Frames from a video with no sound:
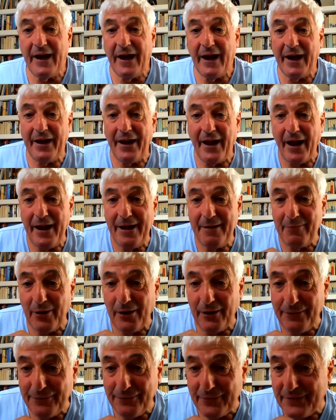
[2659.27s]
And I'm
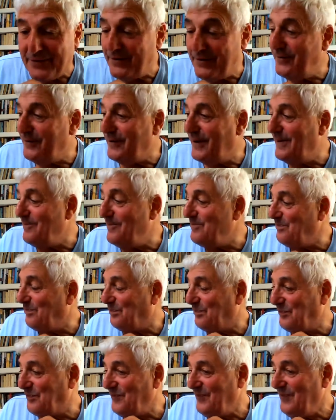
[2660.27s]
off to
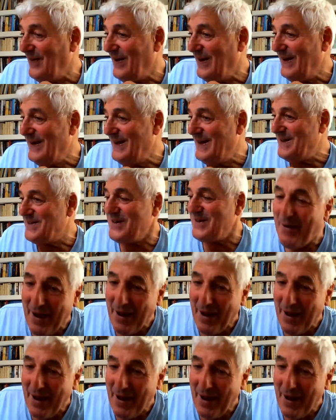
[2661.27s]
some